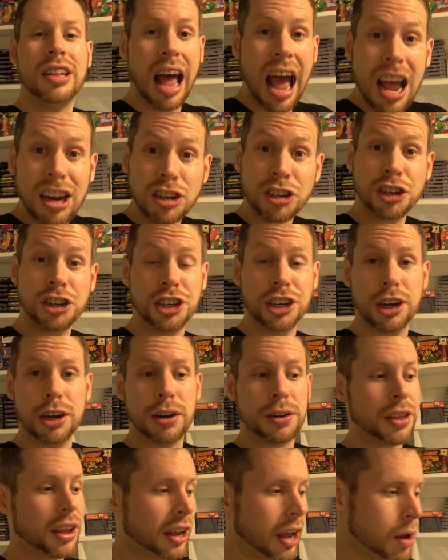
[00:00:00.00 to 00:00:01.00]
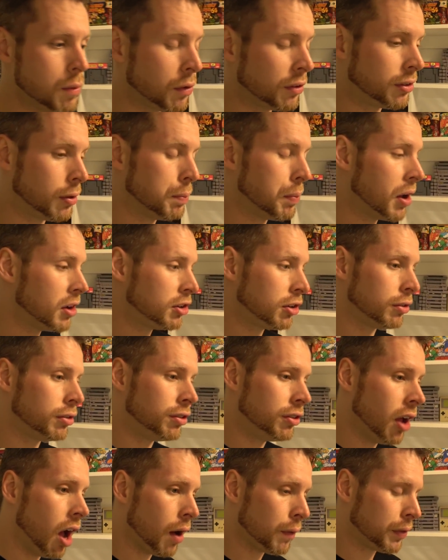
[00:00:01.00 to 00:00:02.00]
Last year, they gave us a bunch of
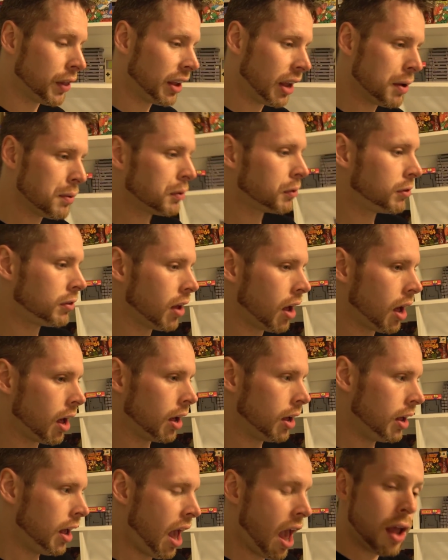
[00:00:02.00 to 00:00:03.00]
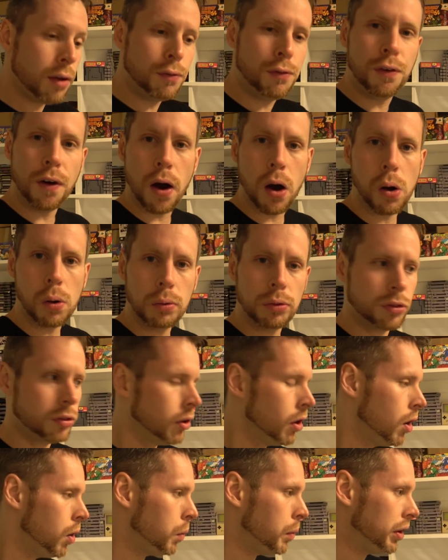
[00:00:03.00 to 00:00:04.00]
stuff. They gave us uh,
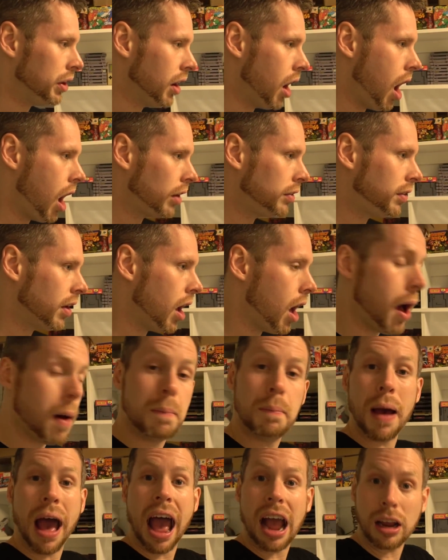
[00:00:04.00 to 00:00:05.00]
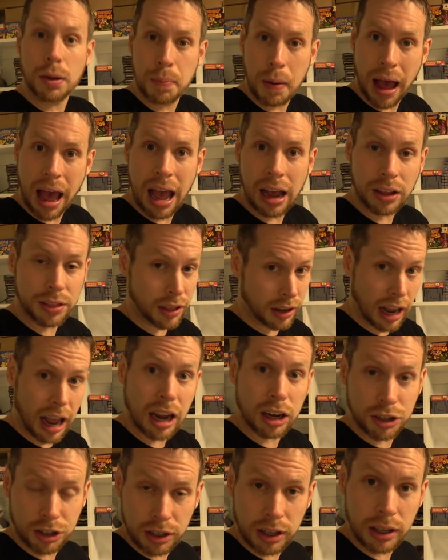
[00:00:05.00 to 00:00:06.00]
headphones, we got uh, a backpack that I
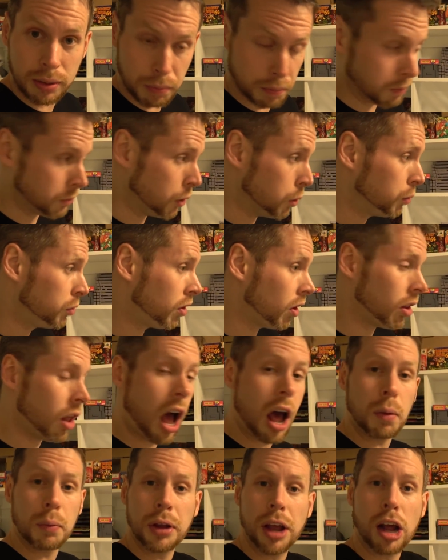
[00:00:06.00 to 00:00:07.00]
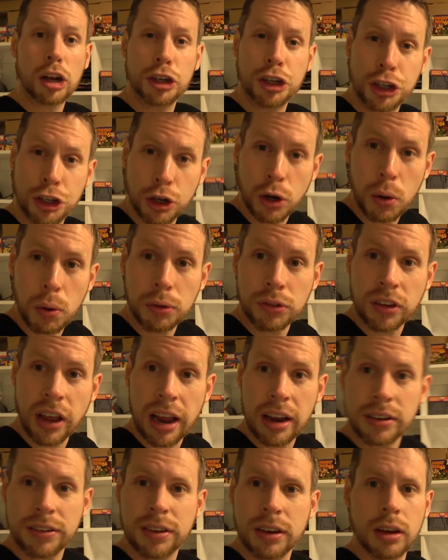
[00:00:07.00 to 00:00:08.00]
actually used a lot, we got shoes,
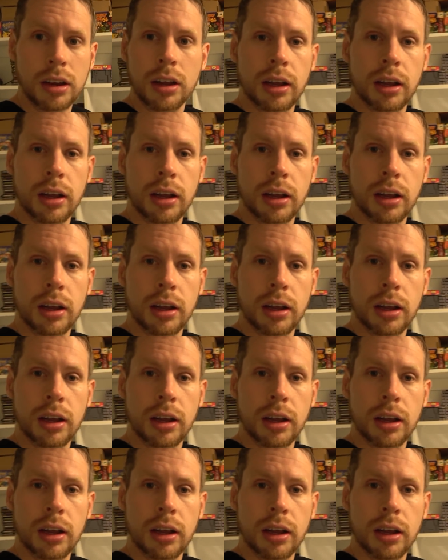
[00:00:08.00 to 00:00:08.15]
and